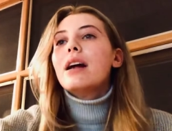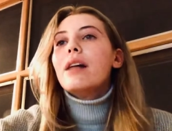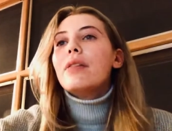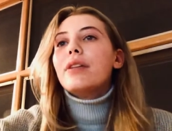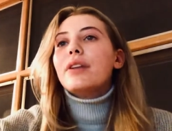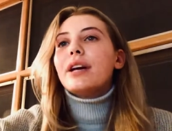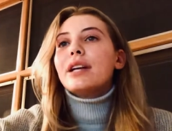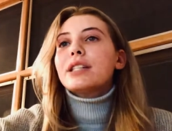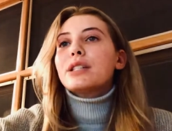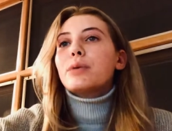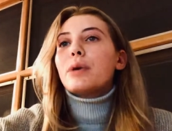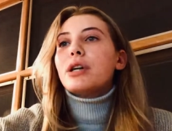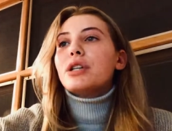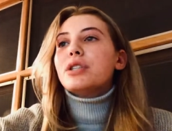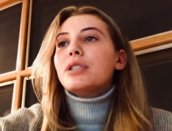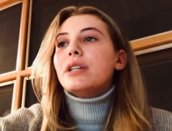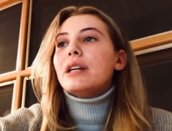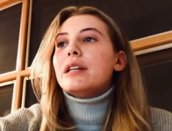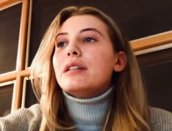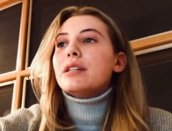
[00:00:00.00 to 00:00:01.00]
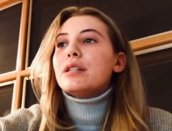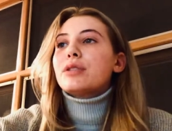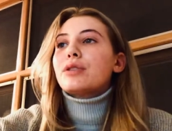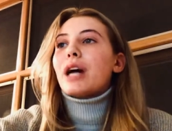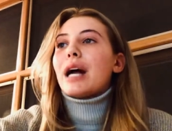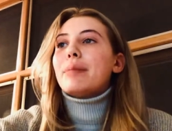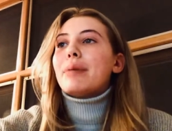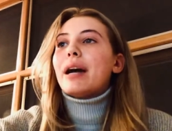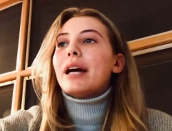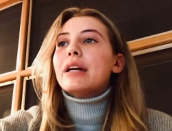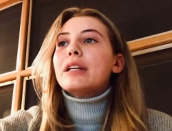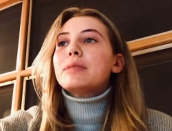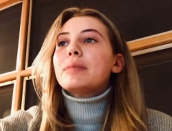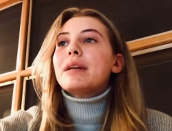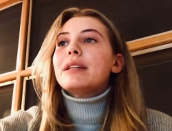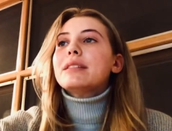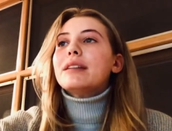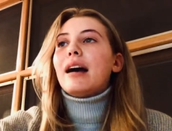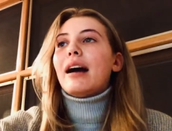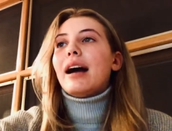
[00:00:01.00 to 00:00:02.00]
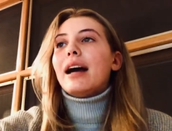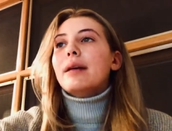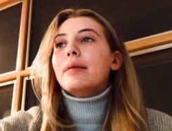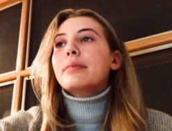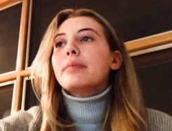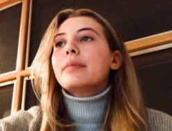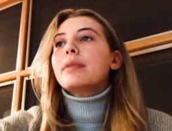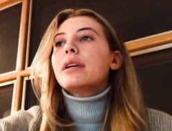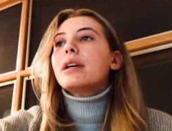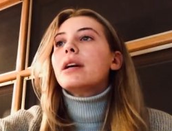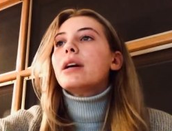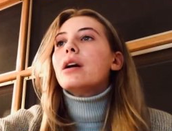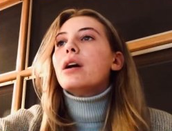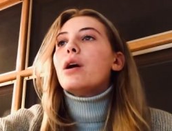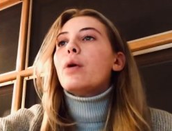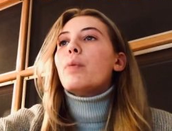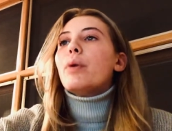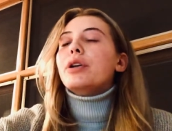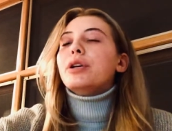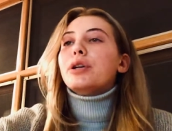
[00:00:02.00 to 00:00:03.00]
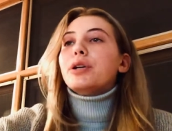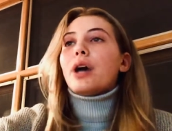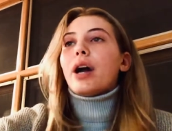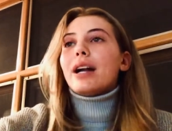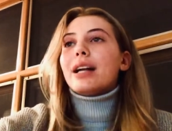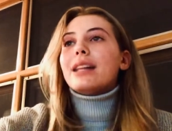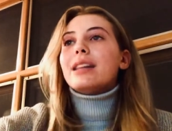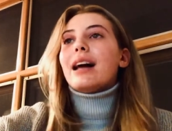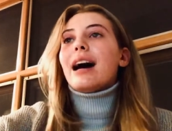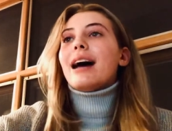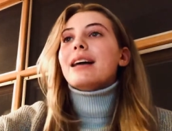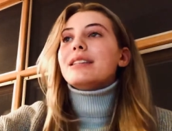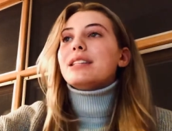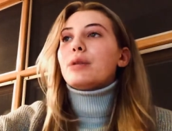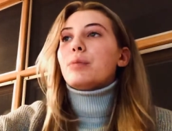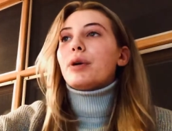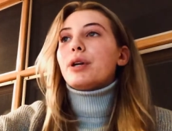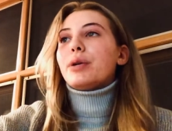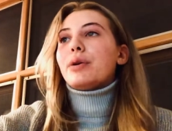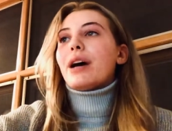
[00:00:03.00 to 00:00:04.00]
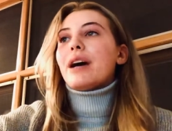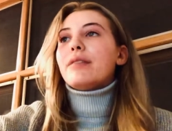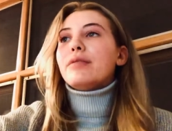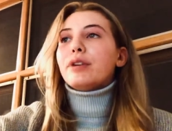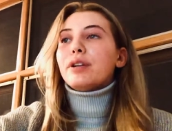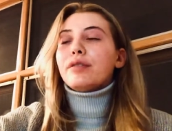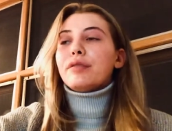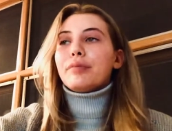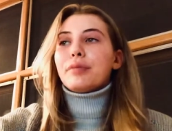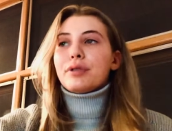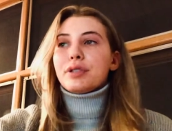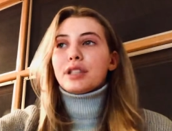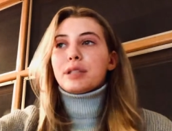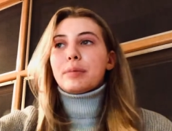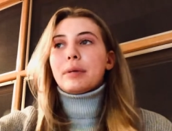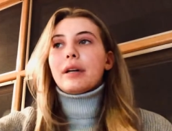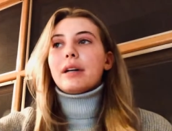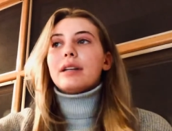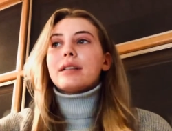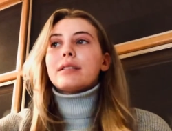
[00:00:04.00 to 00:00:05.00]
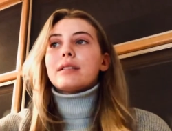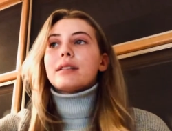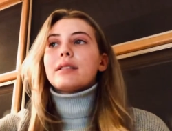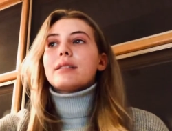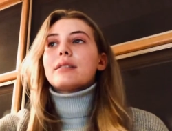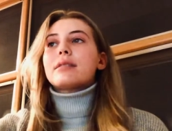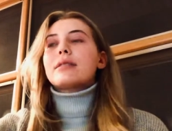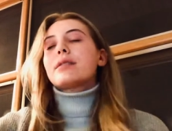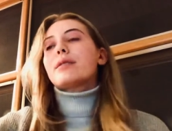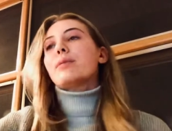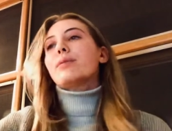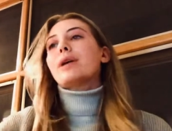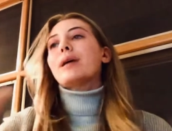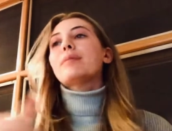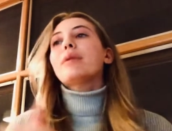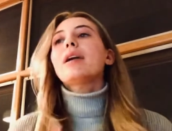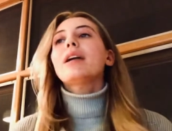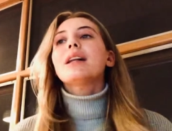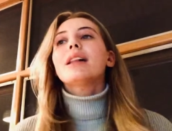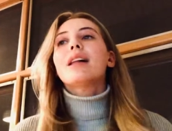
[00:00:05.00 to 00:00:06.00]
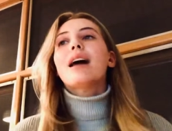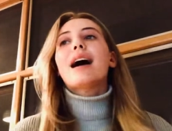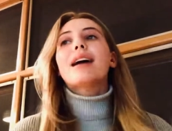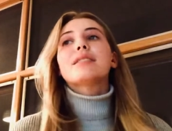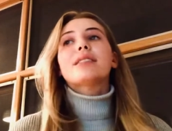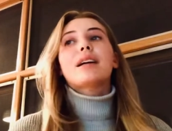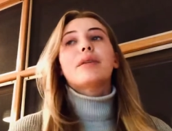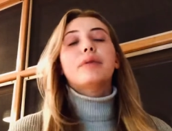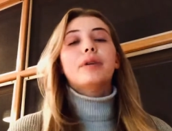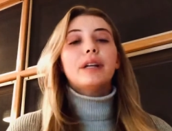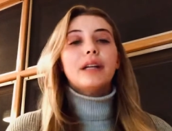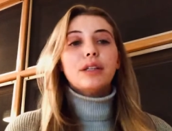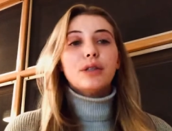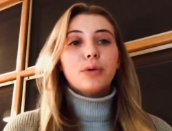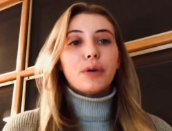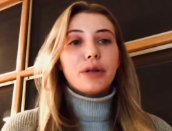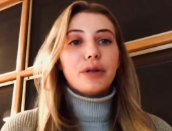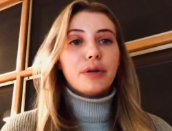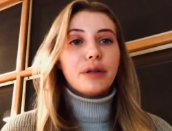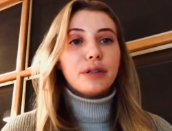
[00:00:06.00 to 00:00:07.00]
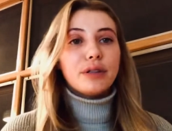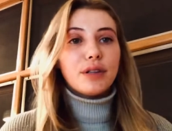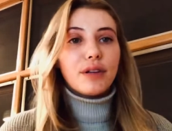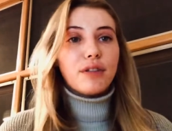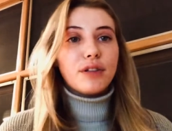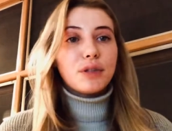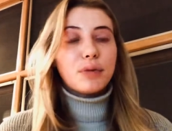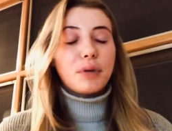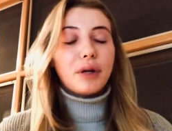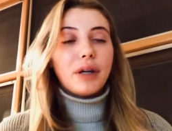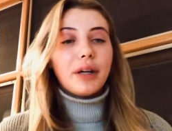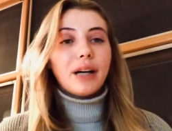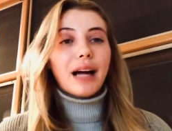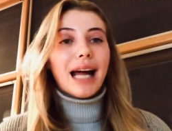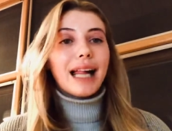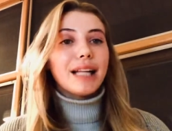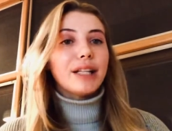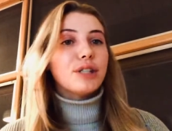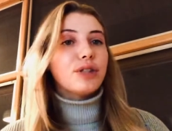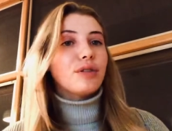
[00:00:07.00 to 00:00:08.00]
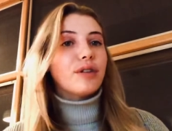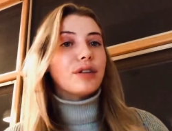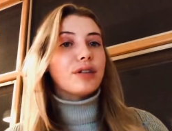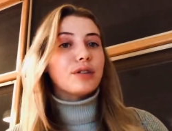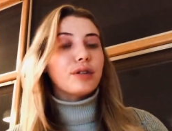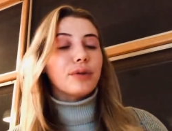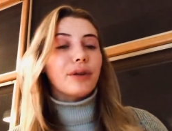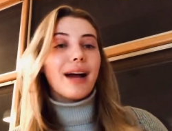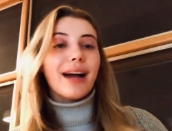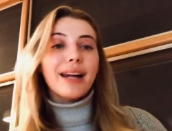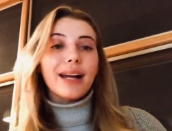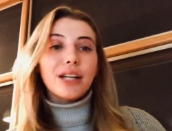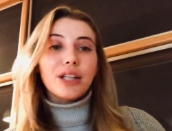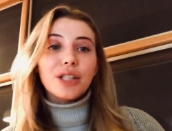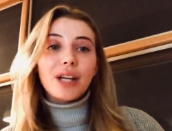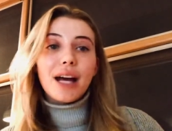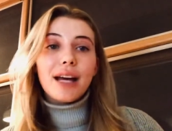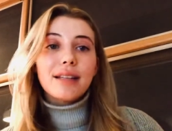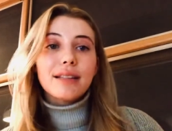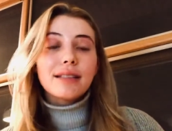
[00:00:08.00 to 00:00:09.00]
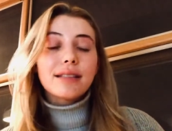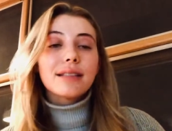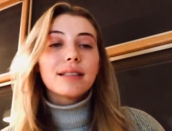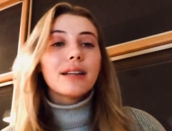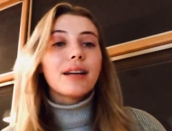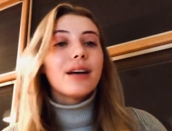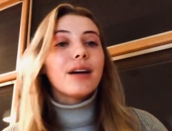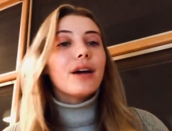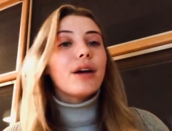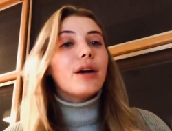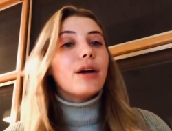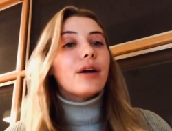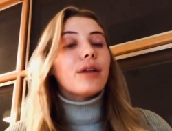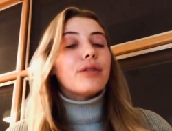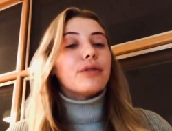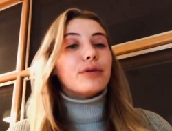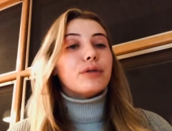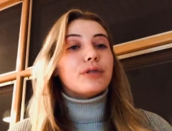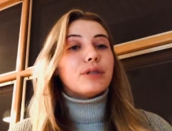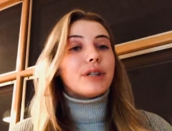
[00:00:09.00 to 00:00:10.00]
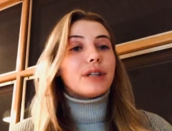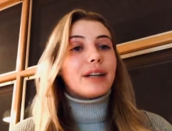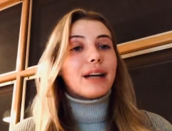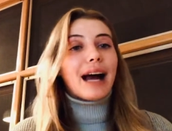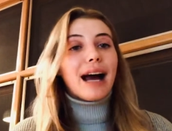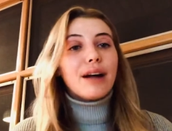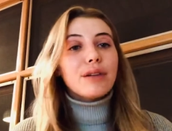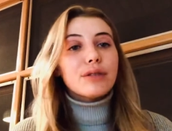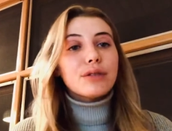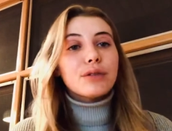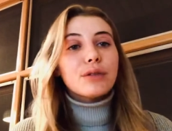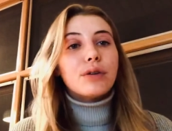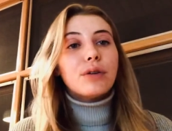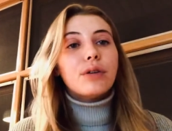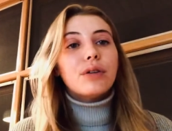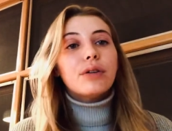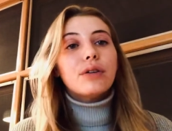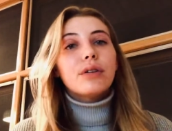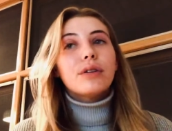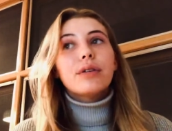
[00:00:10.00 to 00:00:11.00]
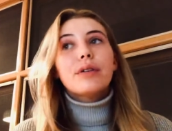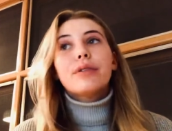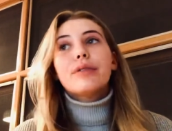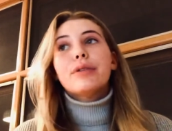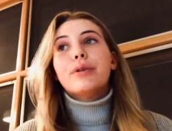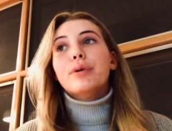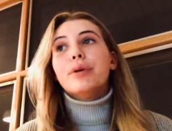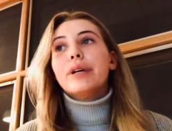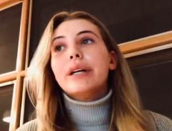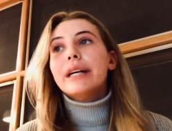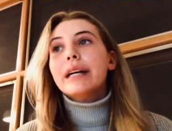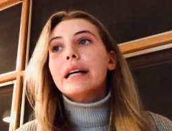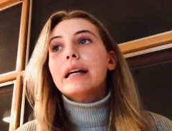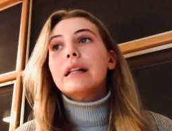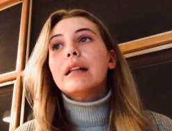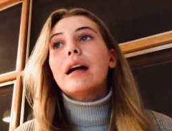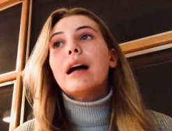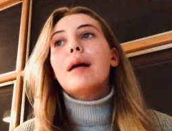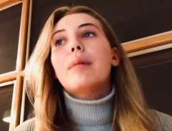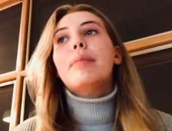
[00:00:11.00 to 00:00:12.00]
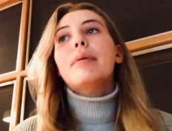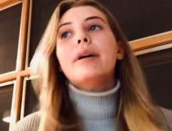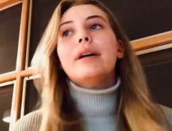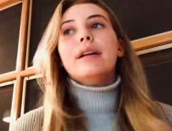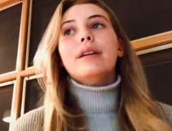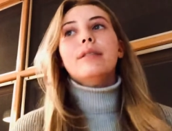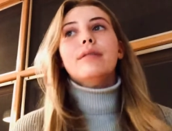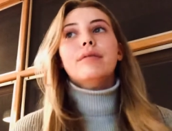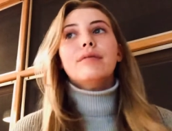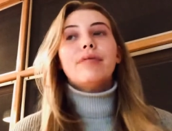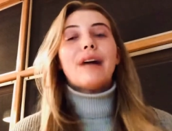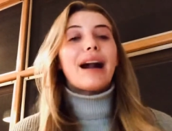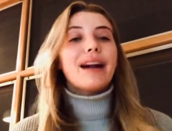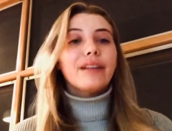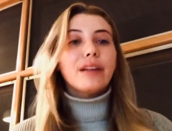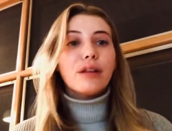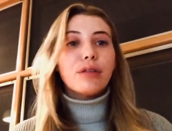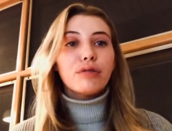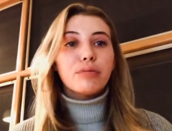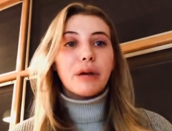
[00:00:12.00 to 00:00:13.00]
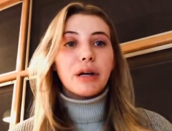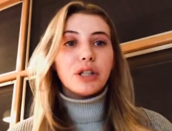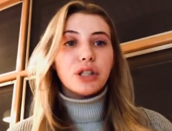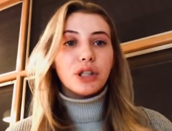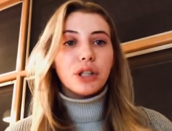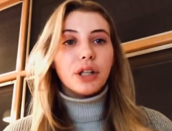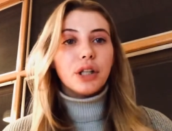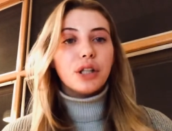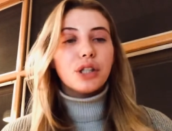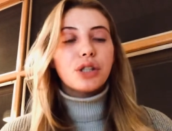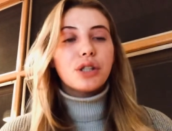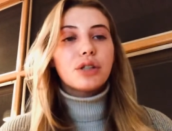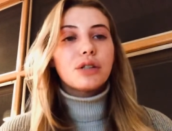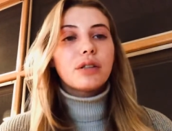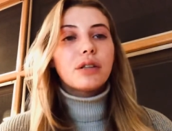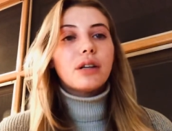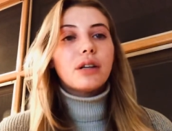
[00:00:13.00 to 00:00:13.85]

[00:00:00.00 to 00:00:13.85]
The next question is describe how you spend time when you're not in class and what you have learned from those experiences. When I'm not in class, I really enjoy doing service work. I like to do this through NHS, through student council, through Key Club, and finally through my church.